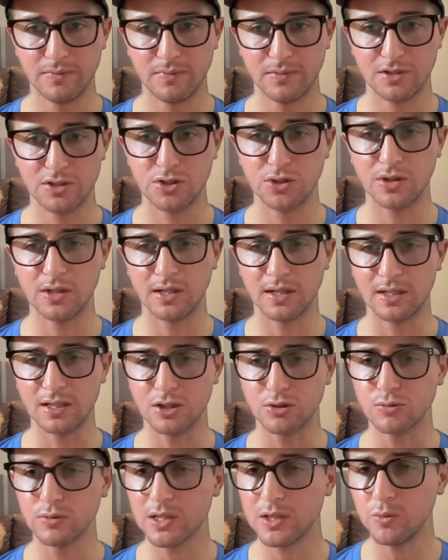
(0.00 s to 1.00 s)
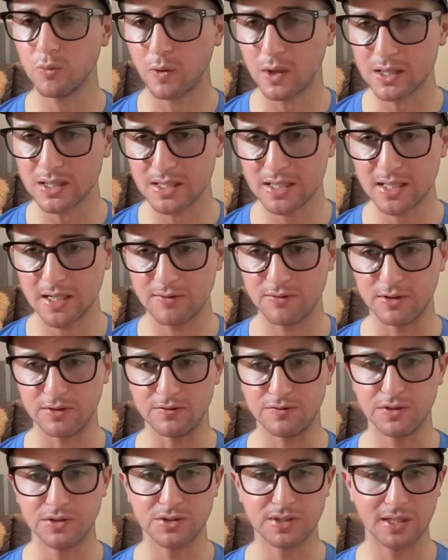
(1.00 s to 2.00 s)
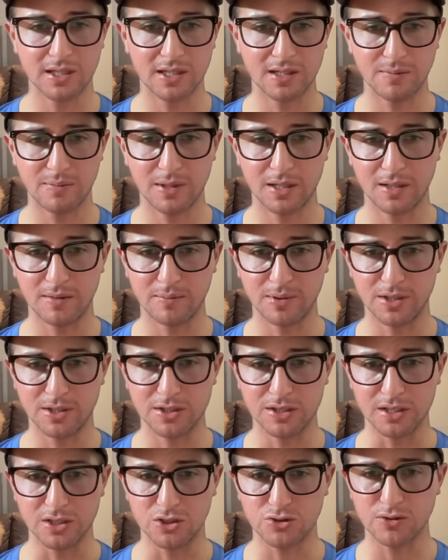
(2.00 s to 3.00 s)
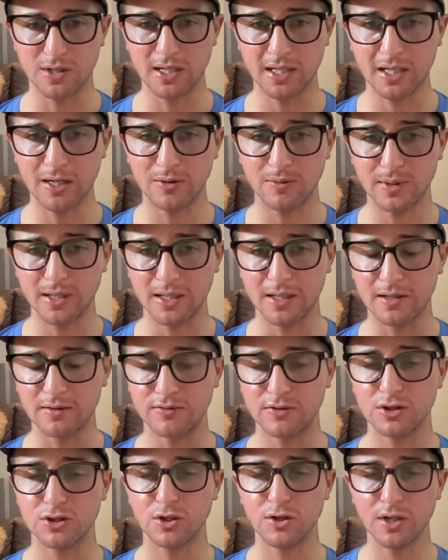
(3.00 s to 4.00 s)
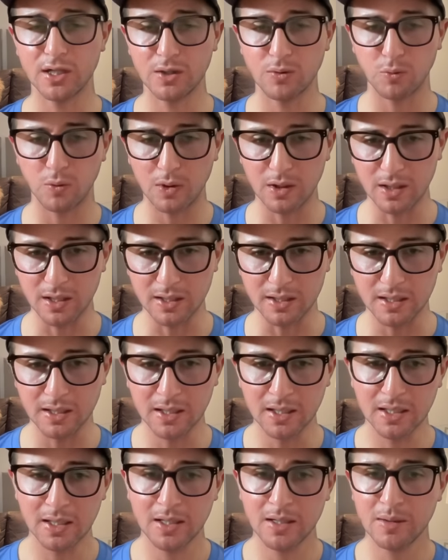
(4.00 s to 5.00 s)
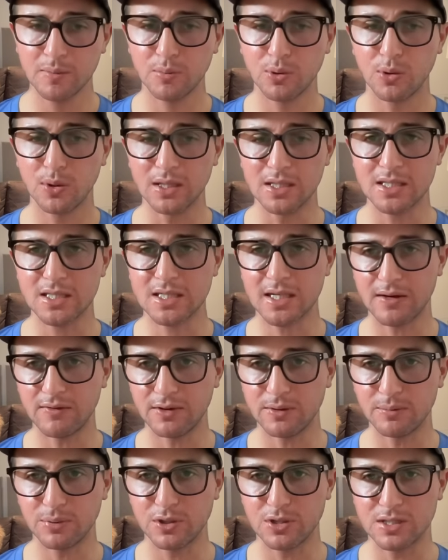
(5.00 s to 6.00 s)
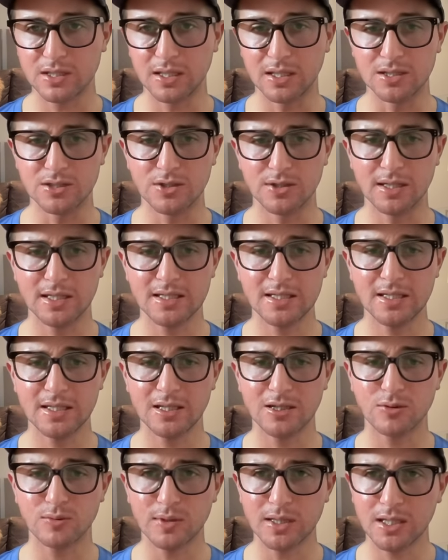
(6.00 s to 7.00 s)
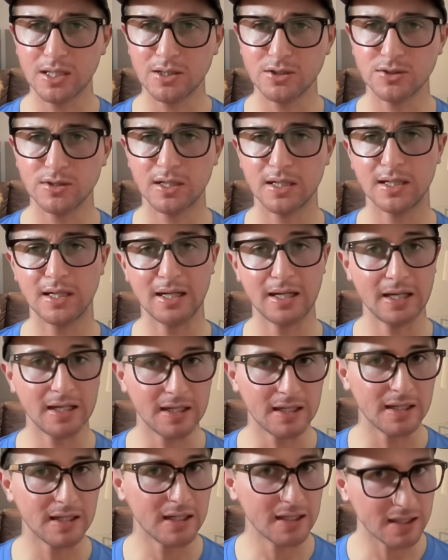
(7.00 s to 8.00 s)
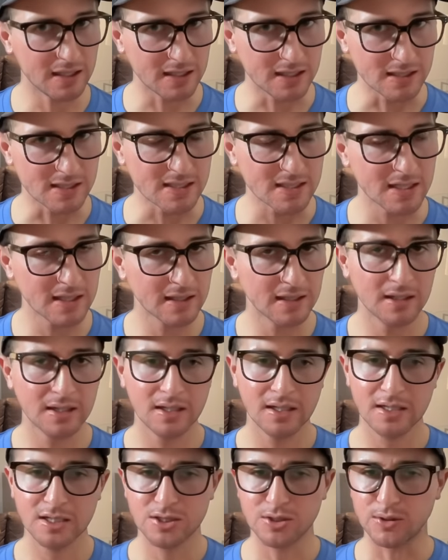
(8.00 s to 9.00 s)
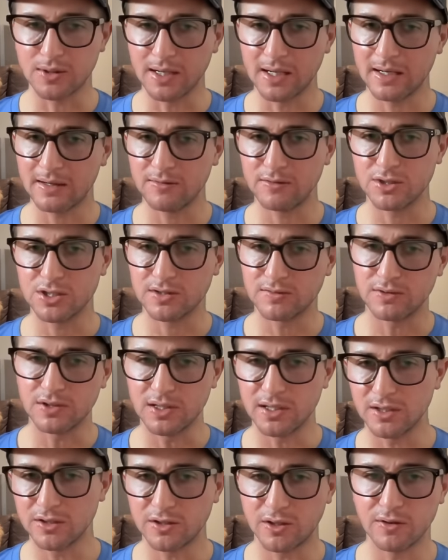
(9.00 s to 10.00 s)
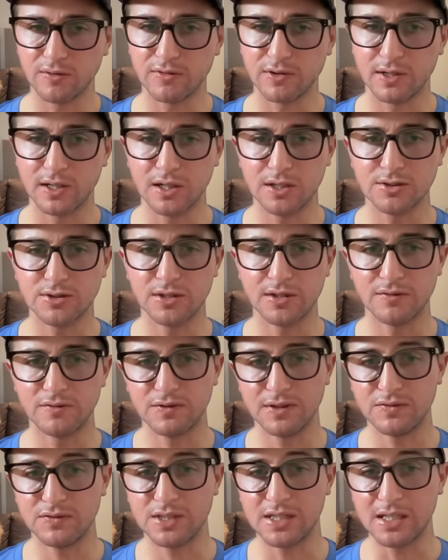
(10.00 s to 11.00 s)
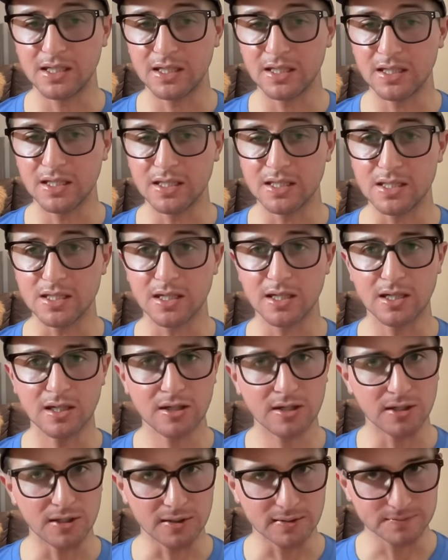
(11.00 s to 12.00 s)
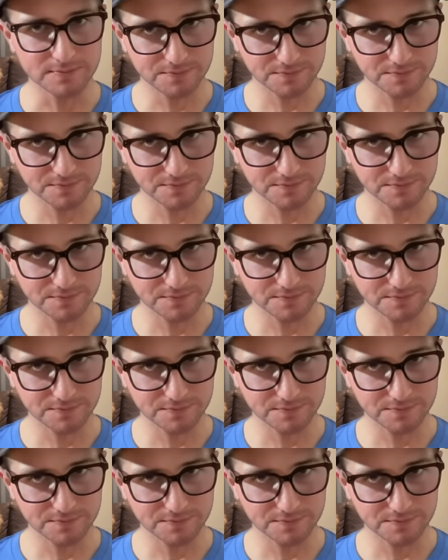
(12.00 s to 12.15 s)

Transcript: 3.17 fielding independent pitching, strikeout rate of 31.7%. So that's in 308 innings. So an average of a little over 150 innings a year.